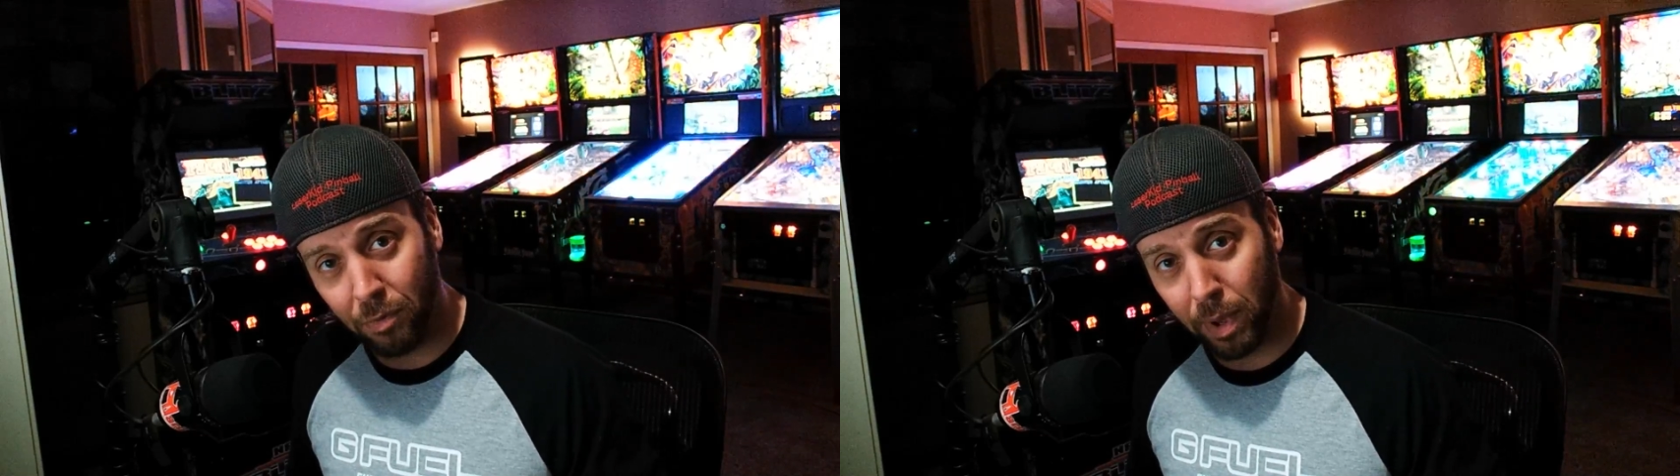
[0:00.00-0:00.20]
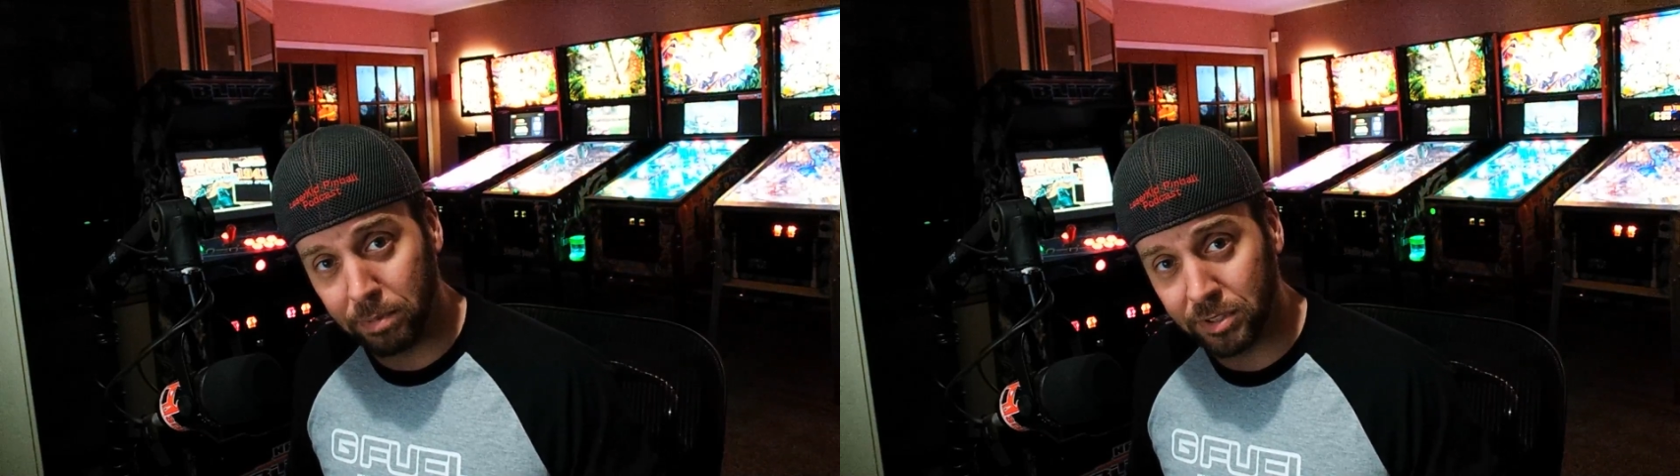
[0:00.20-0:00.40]

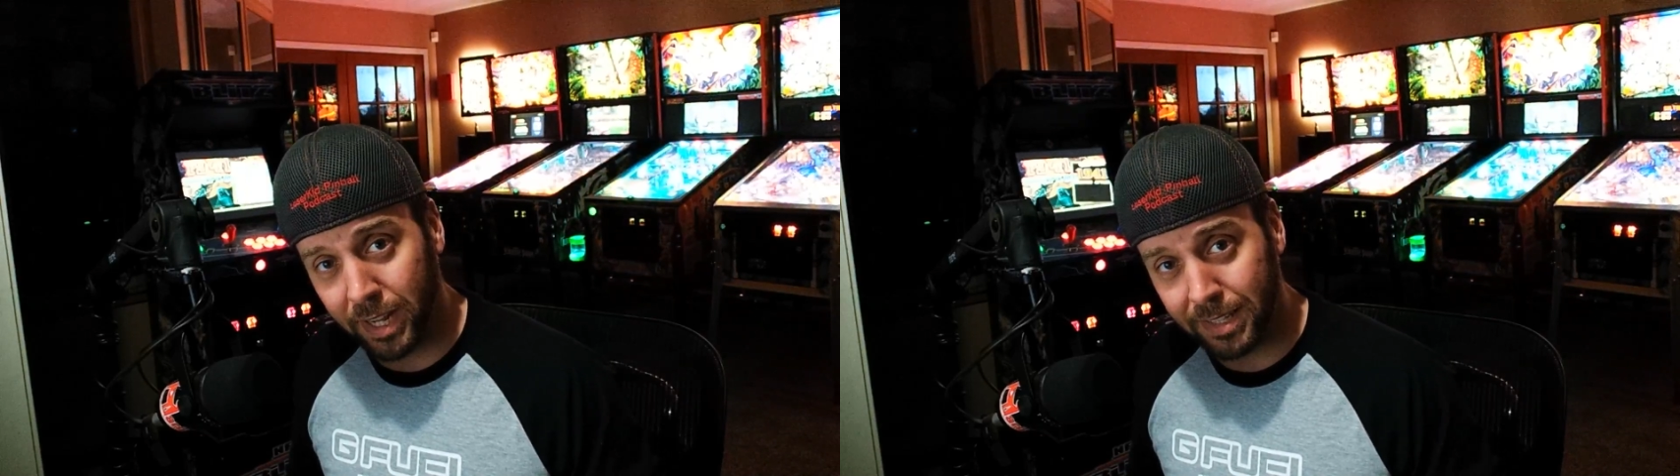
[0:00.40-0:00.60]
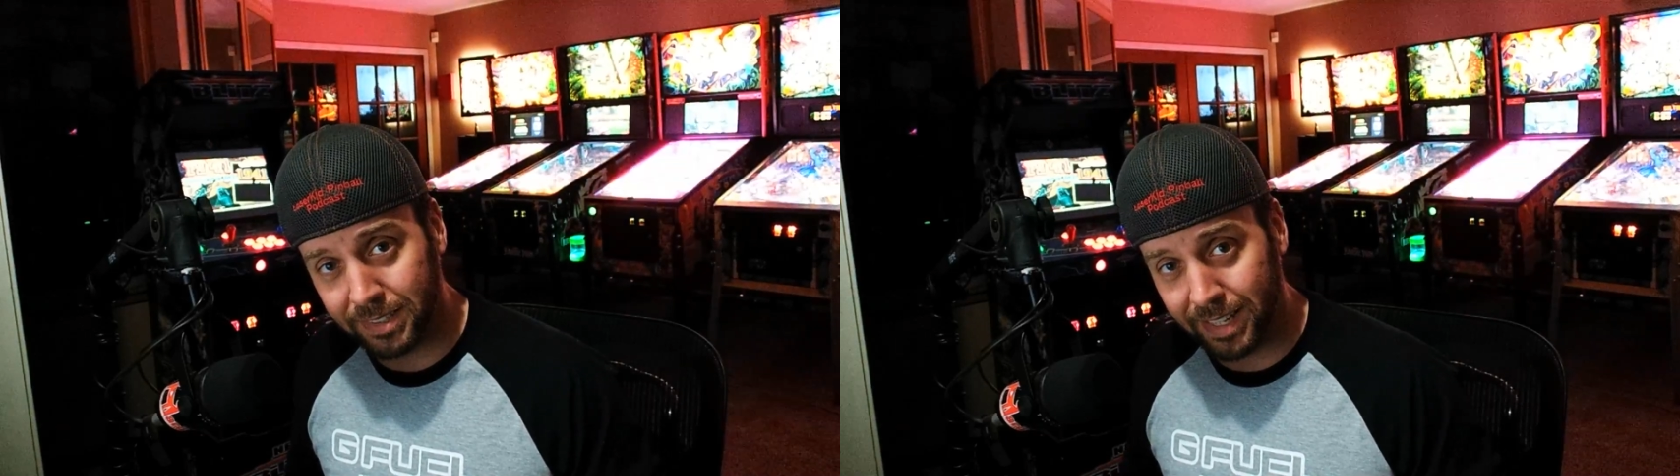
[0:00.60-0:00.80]

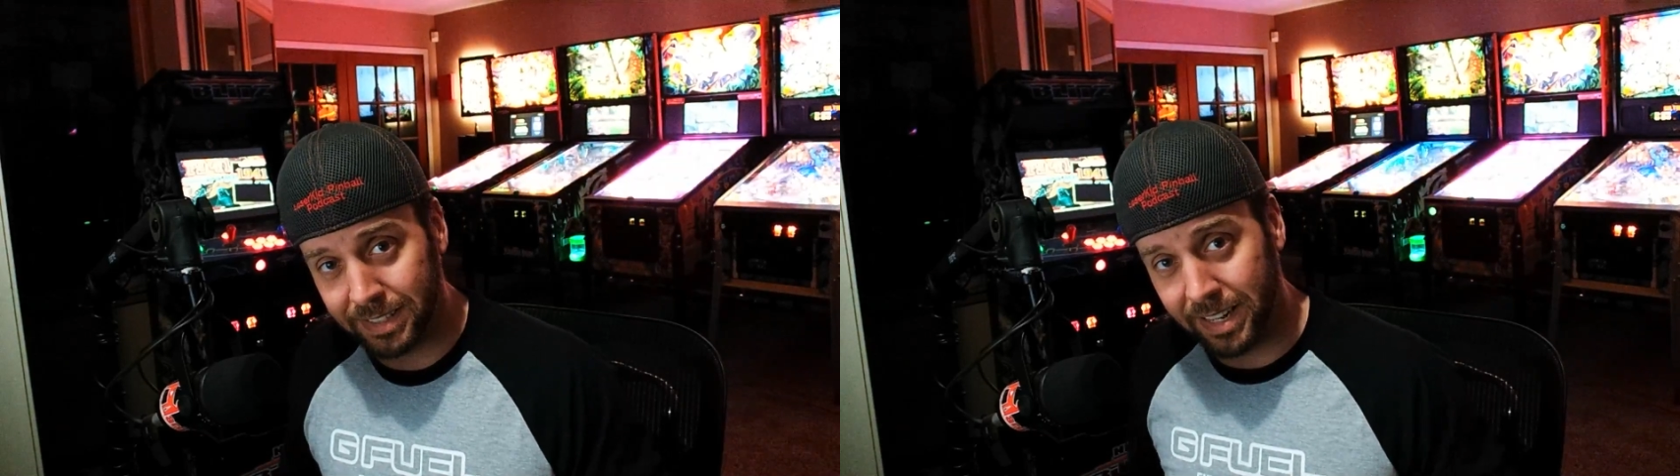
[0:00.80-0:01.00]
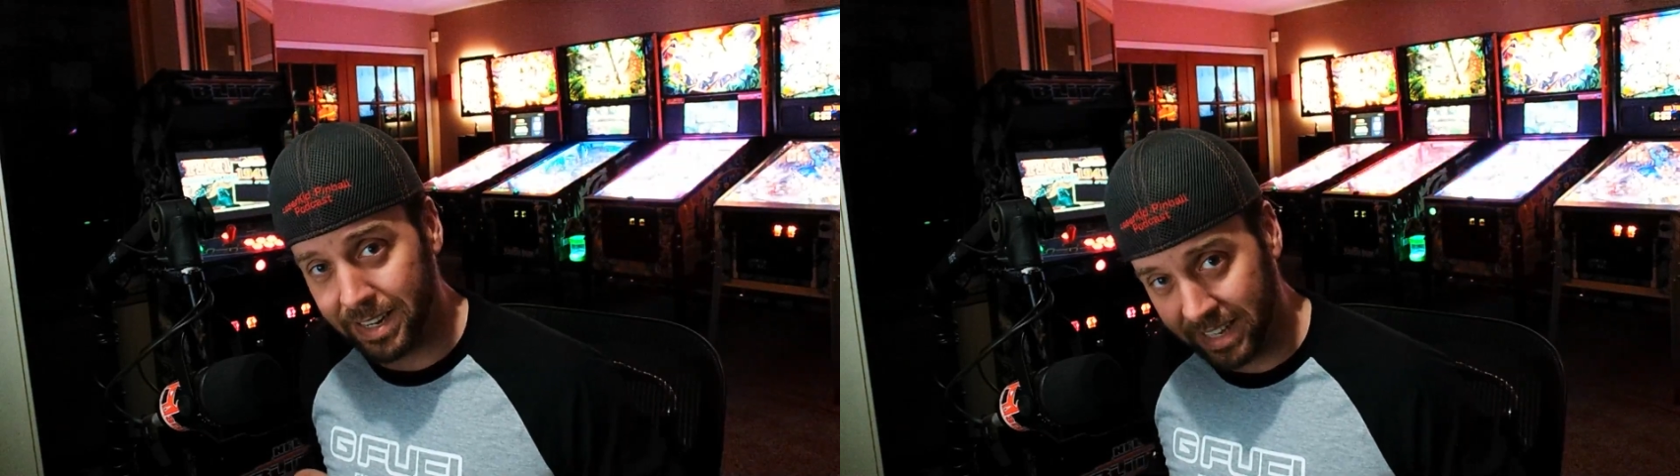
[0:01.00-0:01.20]
websites that
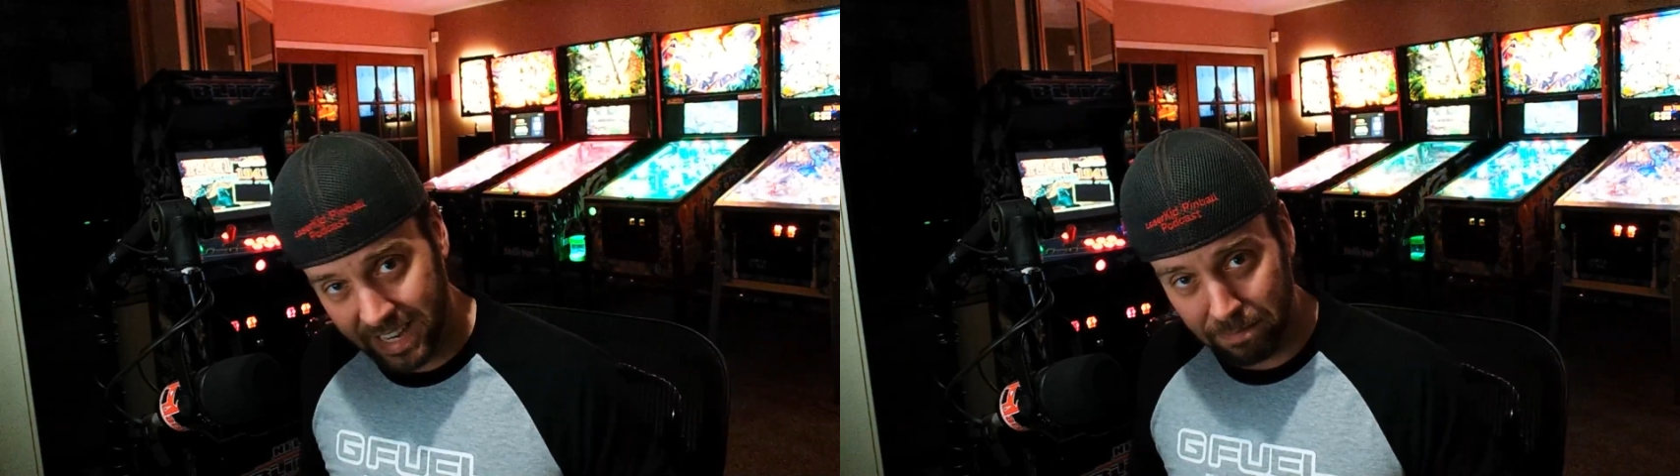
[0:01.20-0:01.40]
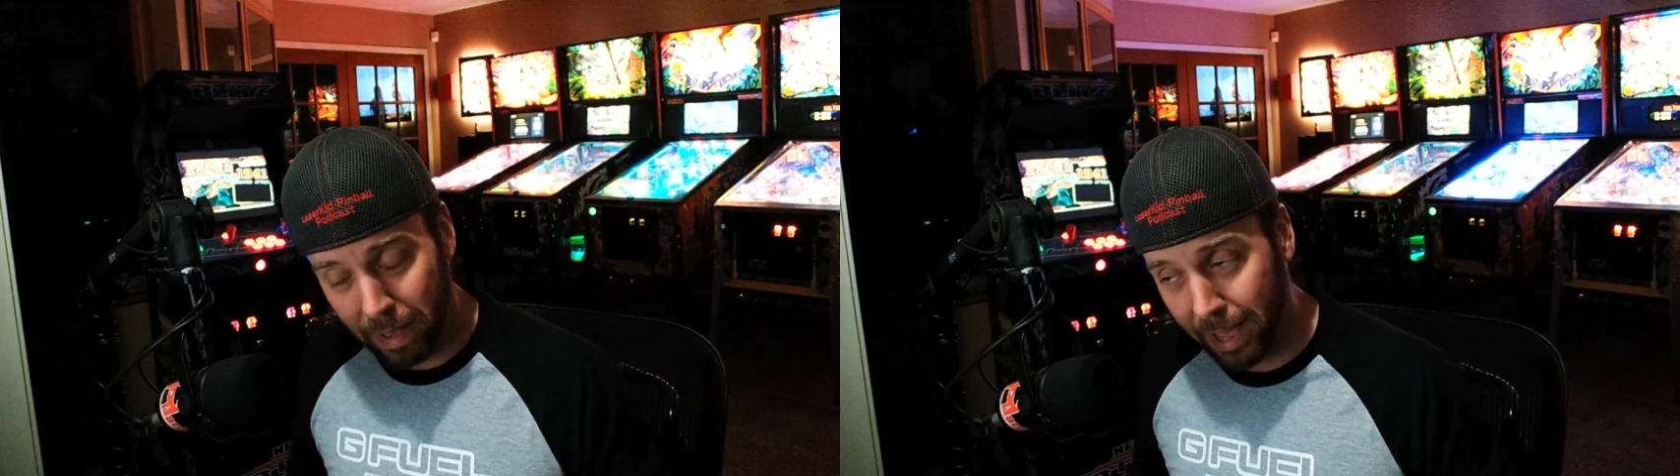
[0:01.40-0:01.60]
didn't
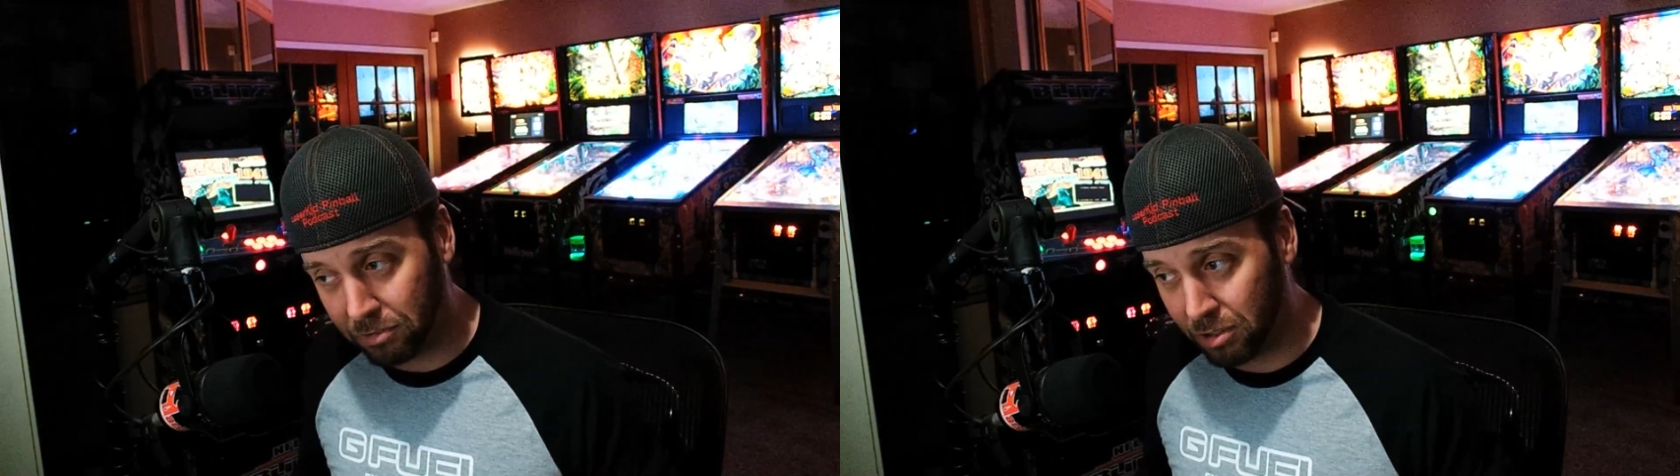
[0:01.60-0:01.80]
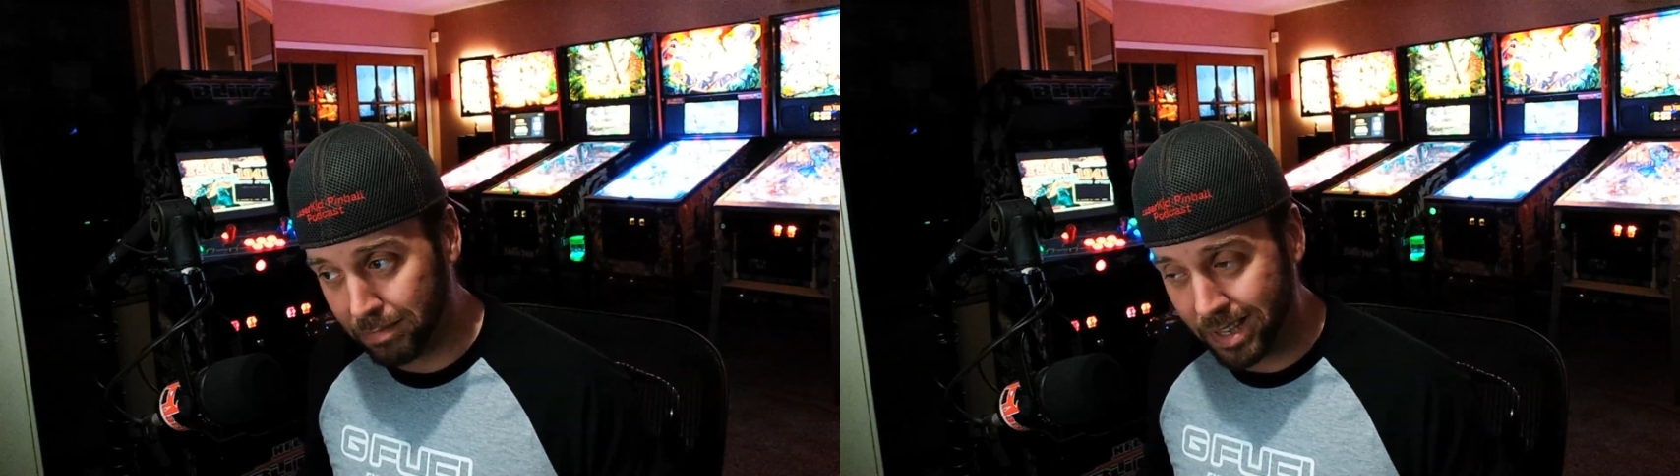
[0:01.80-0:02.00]
get back
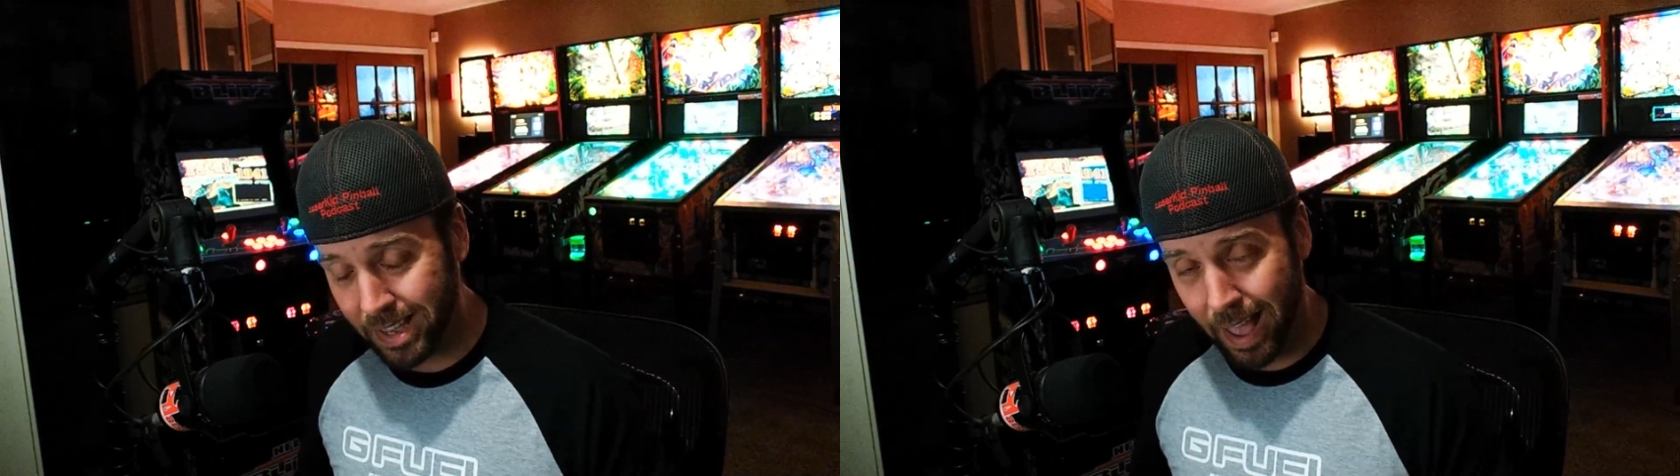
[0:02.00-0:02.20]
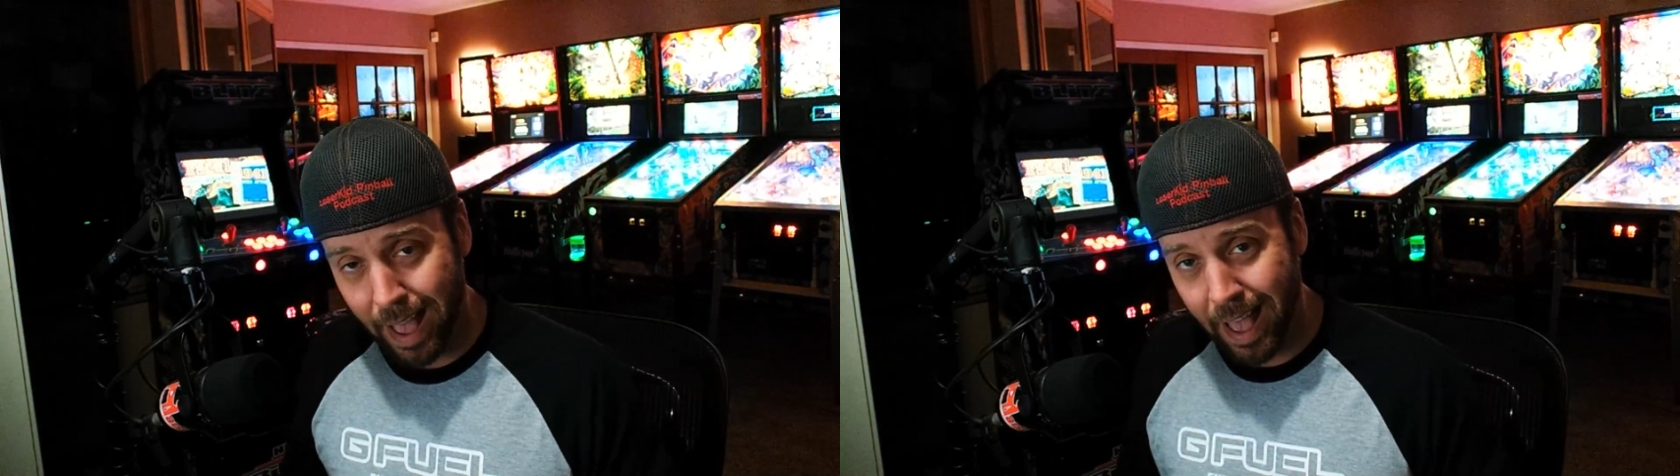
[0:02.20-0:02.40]
to me